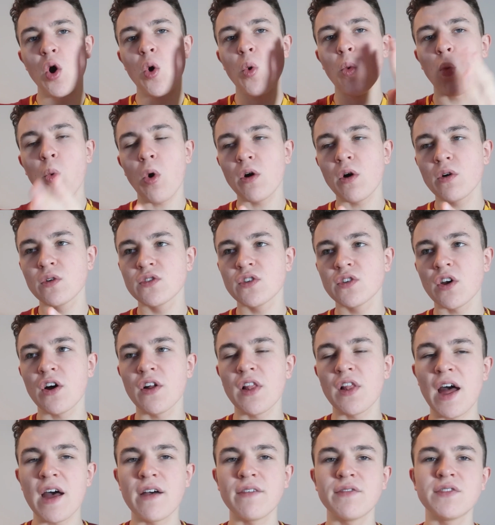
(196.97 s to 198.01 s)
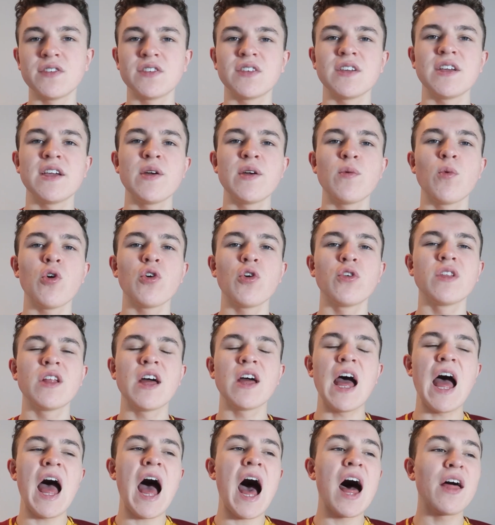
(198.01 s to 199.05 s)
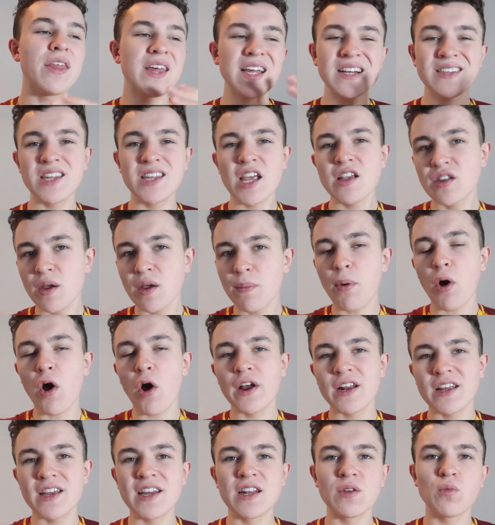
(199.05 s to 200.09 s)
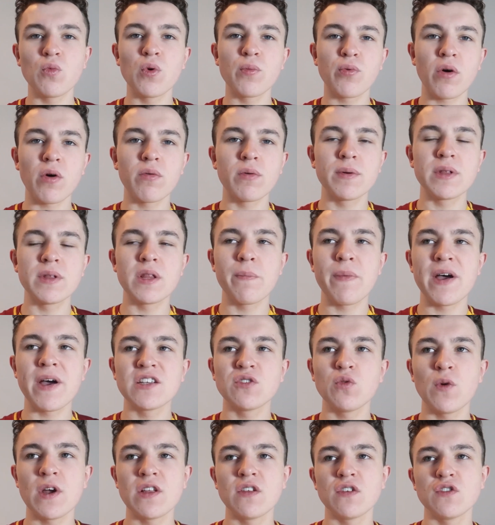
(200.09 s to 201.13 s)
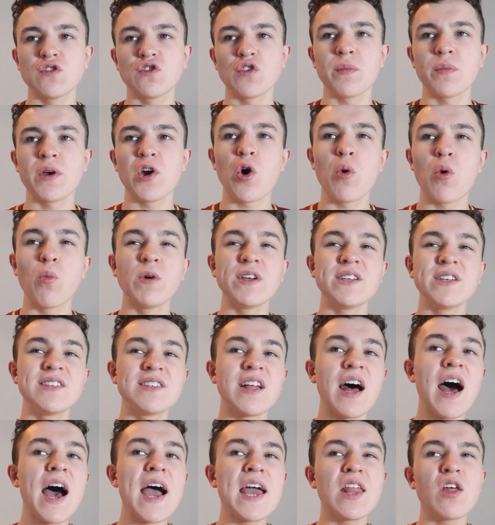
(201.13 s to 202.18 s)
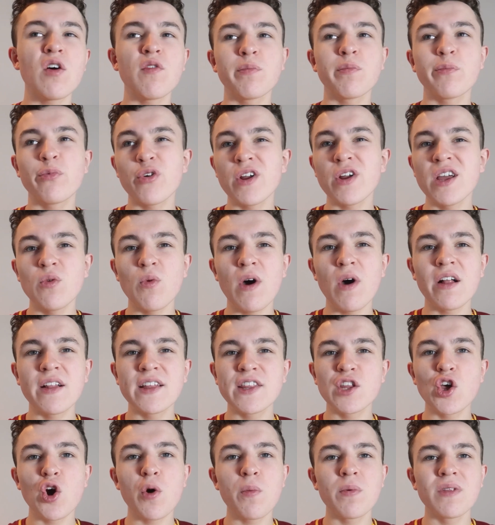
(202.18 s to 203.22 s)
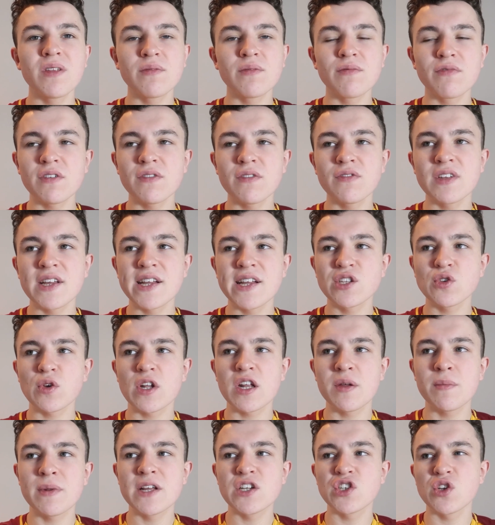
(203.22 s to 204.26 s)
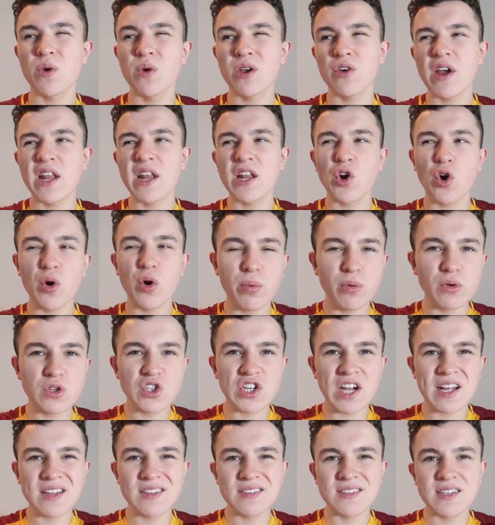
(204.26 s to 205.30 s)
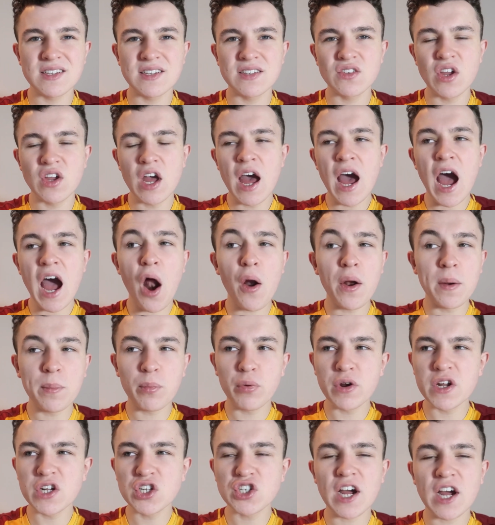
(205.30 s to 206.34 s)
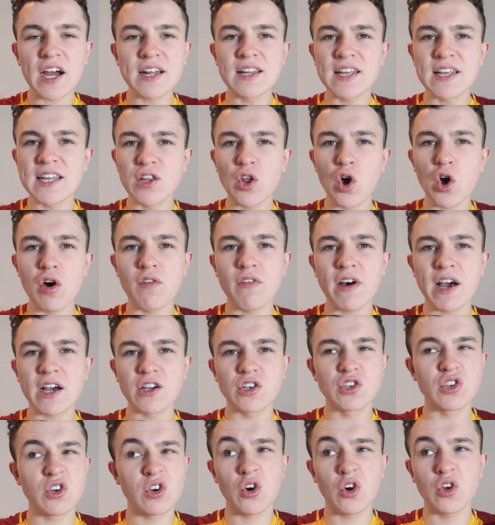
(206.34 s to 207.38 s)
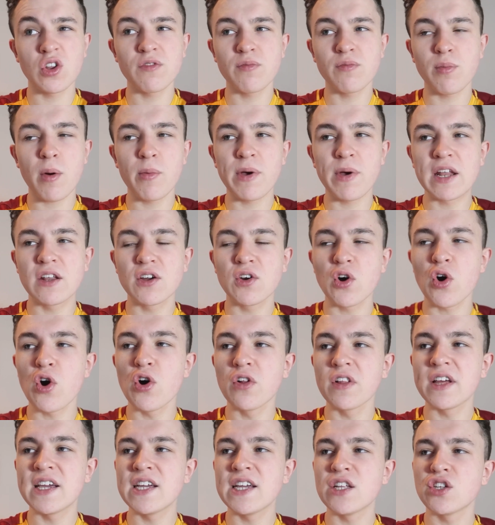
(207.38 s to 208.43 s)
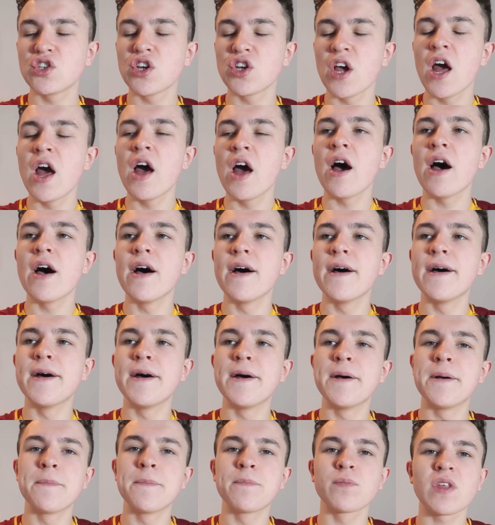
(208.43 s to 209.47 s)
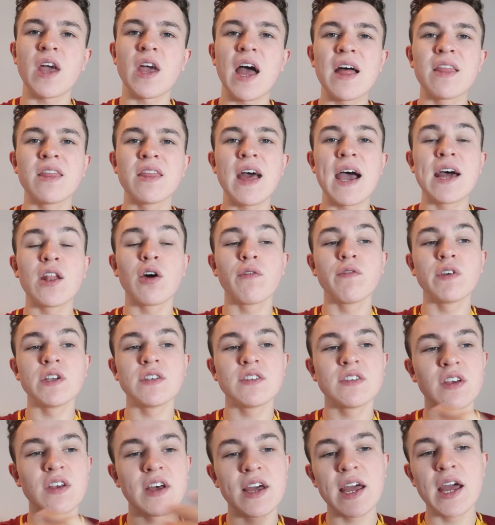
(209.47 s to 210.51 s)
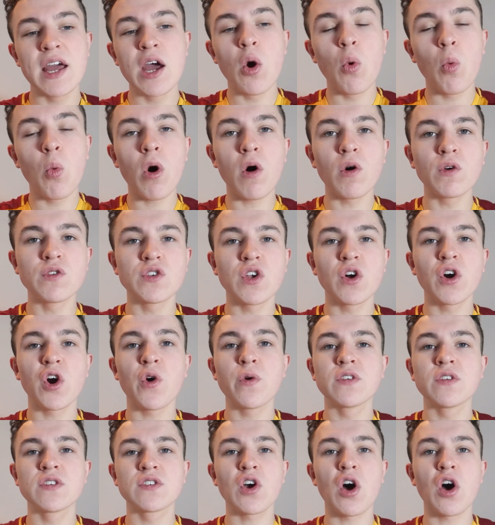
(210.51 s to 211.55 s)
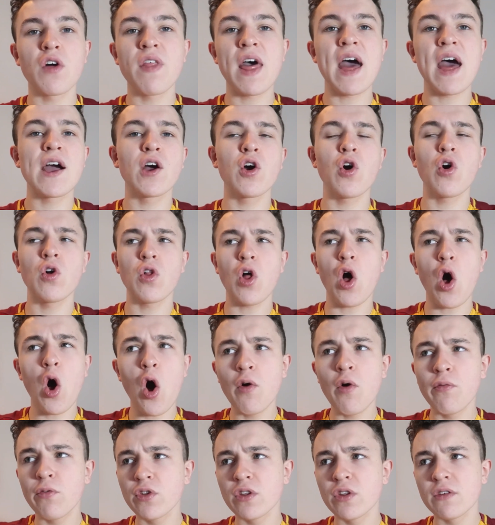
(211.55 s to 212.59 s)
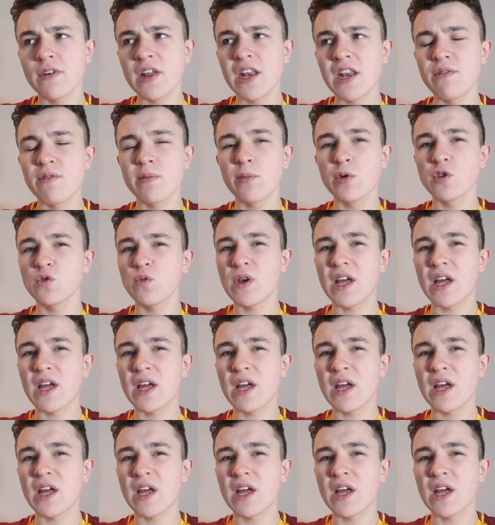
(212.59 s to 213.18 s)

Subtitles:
Walsall FC 1. I think disappointing will probably be the best way to sum it up. We started off pretty well in the opening 15-20 minutes, and we created a couple chances. Harry Pritchard, Lee Novak could have probably had a goal each. And then obviously Walsall go and score their goal. Awful defending from us.